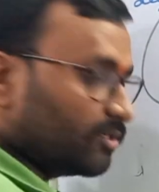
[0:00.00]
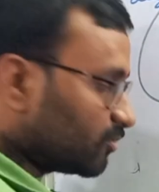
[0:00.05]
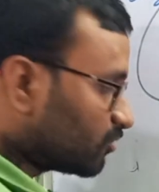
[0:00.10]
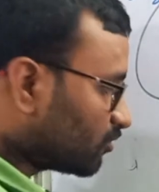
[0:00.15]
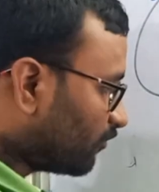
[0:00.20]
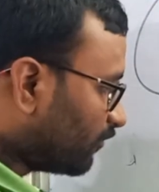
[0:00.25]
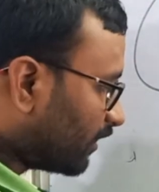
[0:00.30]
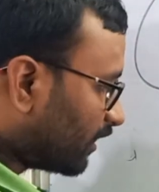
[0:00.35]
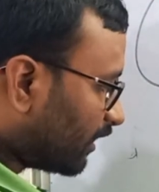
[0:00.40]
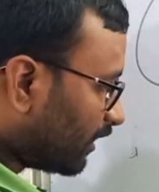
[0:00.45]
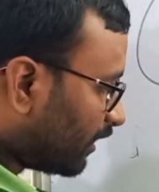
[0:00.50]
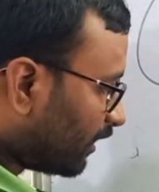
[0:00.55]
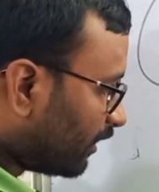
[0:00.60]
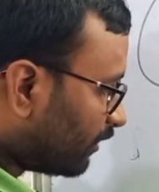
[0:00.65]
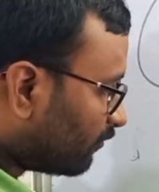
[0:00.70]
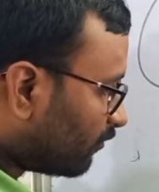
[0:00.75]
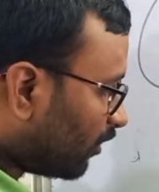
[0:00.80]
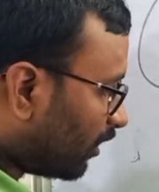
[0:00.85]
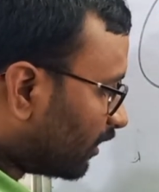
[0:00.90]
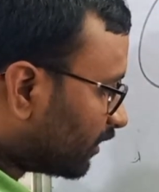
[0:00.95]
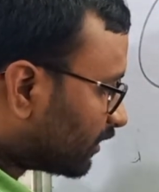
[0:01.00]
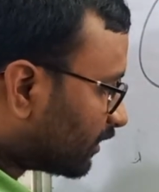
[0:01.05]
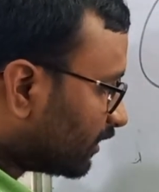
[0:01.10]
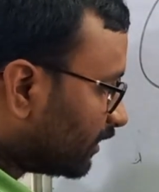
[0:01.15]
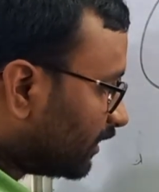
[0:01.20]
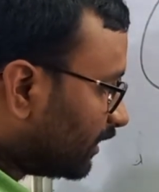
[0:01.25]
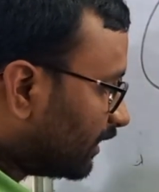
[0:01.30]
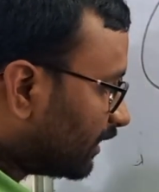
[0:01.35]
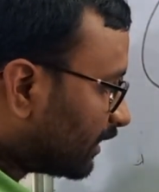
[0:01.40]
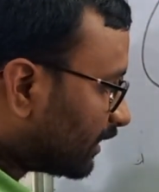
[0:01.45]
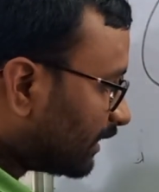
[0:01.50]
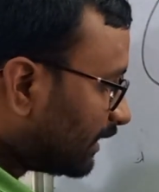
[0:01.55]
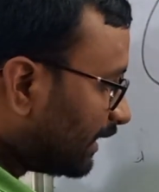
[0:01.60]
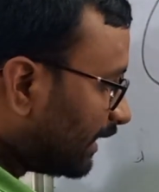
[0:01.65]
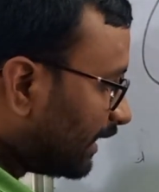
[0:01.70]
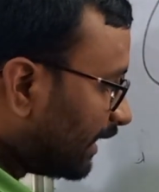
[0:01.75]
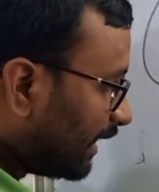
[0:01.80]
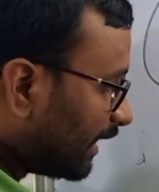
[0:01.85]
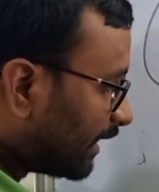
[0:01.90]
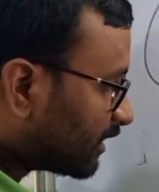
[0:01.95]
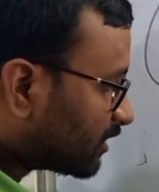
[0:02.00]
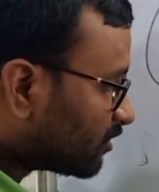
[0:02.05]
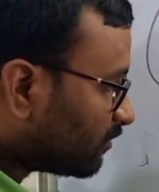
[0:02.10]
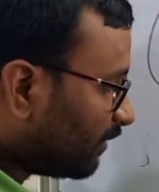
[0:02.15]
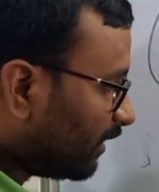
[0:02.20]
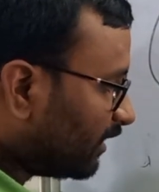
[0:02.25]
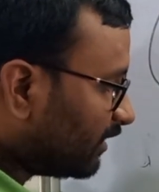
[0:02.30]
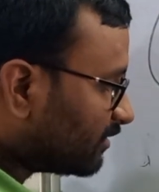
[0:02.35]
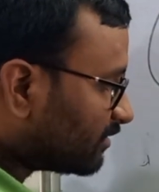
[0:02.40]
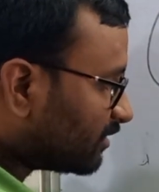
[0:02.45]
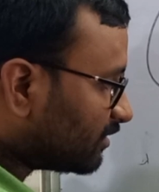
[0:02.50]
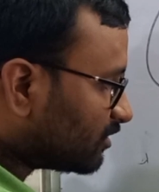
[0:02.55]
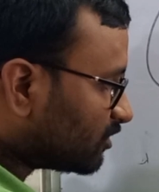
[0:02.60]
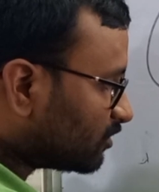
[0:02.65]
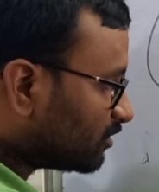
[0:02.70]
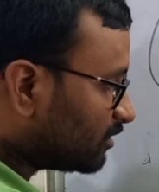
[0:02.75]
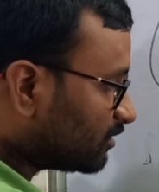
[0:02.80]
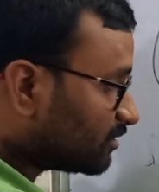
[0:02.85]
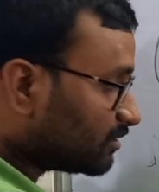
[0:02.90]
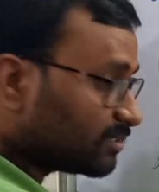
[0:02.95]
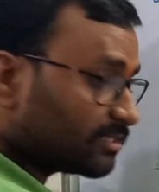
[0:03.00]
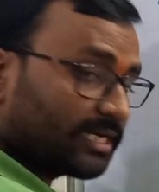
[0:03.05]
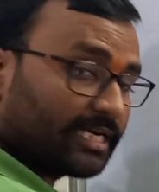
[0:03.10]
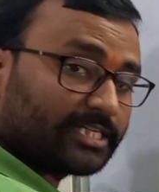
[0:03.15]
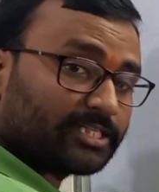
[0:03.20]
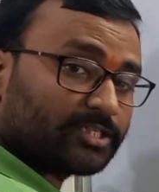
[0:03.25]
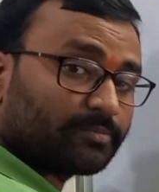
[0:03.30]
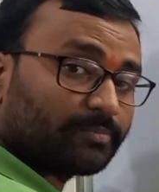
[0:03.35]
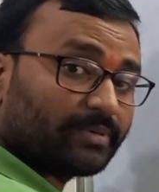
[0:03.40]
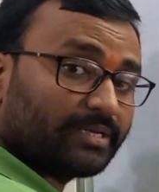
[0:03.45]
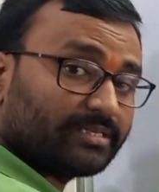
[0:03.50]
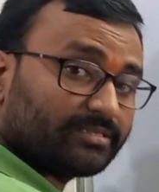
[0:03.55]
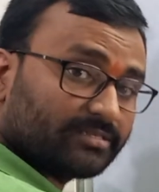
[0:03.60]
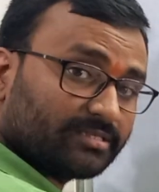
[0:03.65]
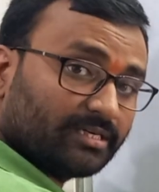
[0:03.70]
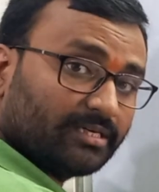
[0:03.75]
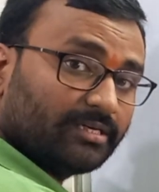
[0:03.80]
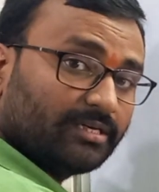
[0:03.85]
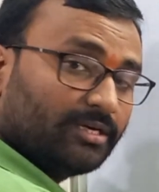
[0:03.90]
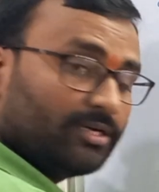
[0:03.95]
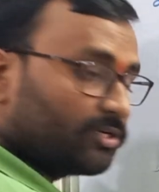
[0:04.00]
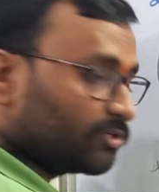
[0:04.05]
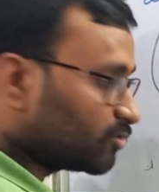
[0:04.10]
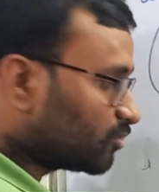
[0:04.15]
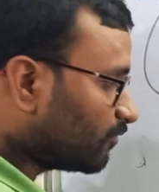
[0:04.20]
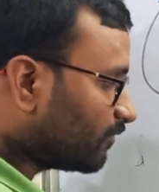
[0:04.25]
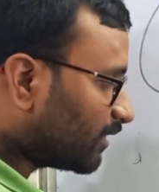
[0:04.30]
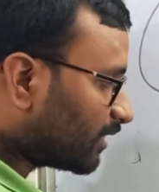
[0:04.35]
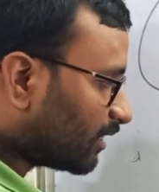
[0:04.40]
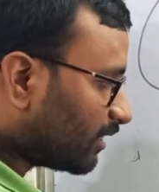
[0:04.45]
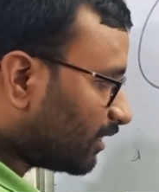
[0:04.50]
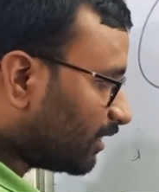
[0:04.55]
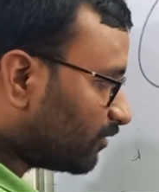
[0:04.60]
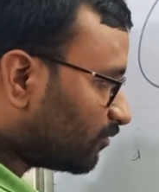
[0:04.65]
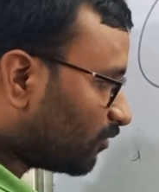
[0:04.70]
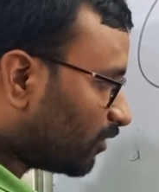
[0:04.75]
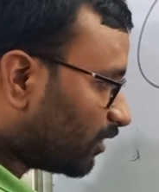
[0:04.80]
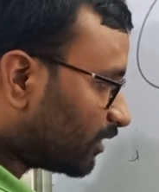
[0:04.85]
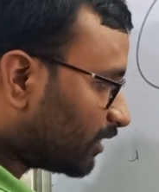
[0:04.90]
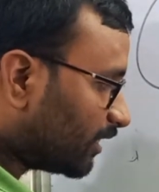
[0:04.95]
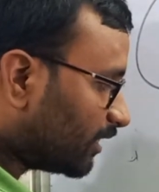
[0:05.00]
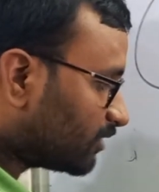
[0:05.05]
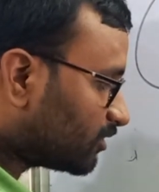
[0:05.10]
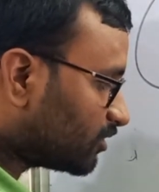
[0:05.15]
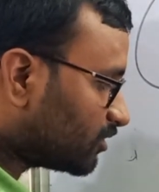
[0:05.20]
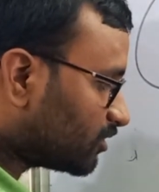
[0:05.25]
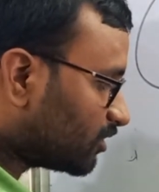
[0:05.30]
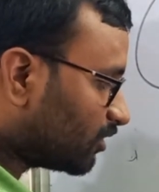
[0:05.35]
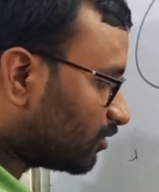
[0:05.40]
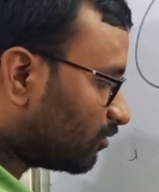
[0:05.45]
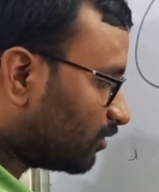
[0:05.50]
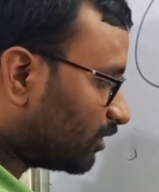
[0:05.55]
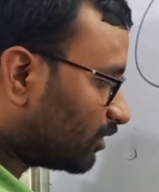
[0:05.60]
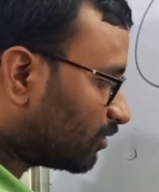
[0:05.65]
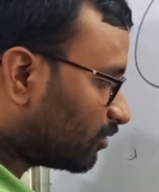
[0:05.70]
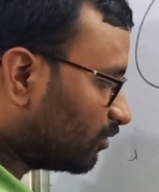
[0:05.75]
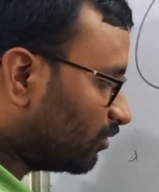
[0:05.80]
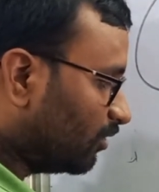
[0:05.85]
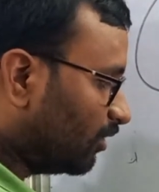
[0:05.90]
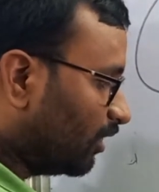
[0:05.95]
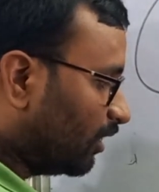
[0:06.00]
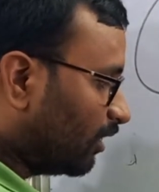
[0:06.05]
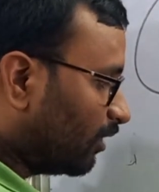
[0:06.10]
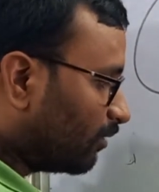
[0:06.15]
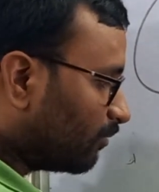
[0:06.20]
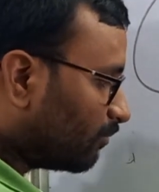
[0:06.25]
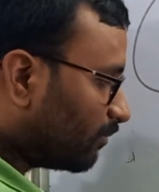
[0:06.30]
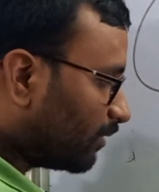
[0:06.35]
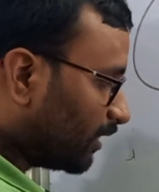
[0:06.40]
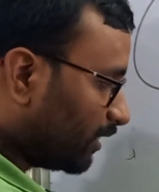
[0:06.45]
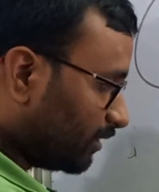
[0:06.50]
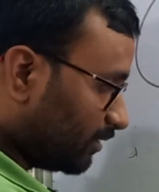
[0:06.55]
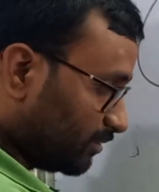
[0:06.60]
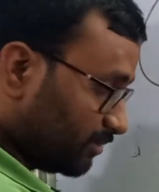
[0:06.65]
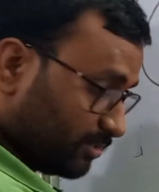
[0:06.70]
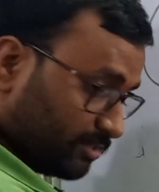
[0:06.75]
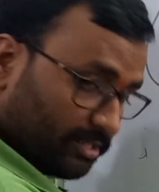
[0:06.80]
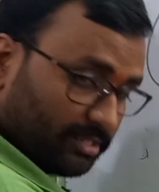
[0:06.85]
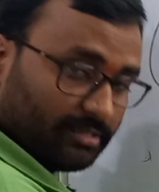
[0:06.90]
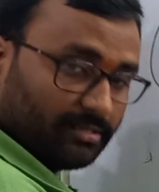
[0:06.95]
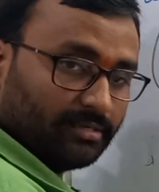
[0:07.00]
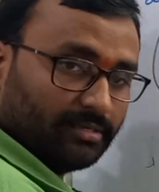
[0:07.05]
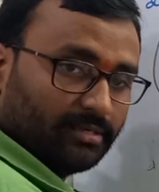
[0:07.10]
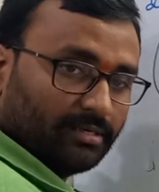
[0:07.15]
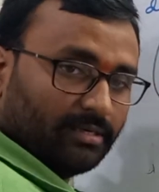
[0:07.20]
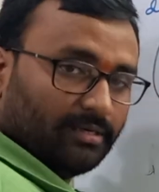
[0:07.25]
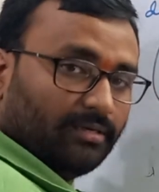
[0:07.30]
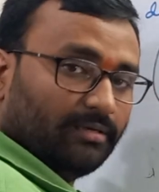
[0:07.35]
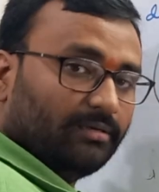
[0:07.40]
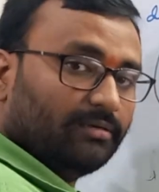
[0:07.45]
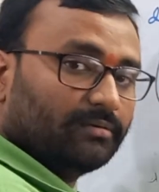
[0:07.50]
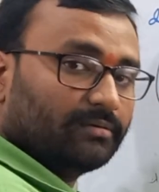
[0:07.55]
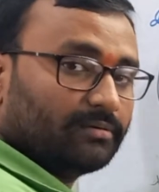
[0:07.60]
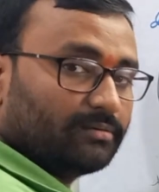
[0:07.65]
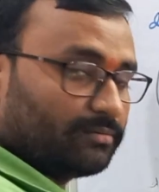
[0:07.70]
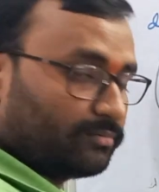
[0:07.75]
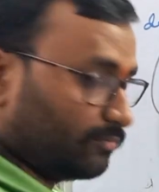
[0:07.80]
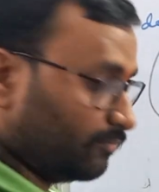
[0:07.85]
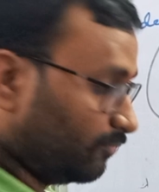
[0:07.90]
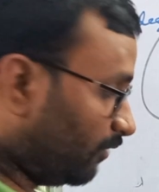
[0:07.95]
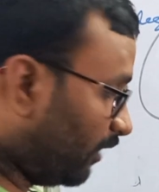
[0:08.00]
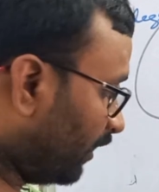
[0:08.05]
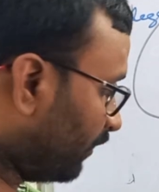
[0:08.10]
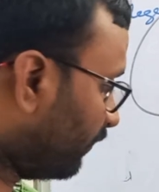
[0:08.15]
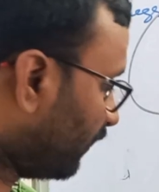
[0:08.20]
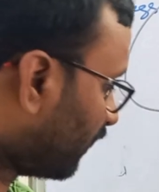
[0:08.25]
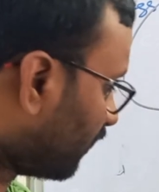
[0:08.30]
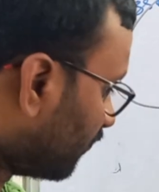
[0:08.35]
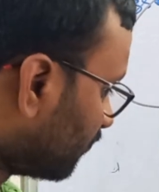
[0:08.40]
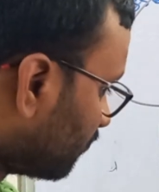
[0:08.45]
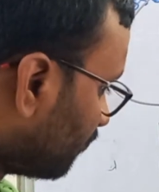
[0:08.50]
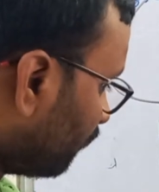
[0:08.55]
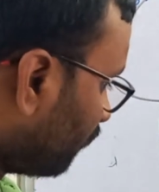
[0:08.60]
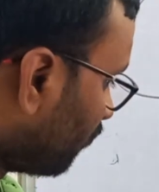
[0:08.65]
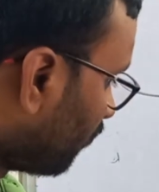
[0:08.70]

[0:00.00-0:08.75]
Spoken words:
So we can write what? Here x minus h, this is x plus g. So we can write what? H is equal to minus g. Why? Because if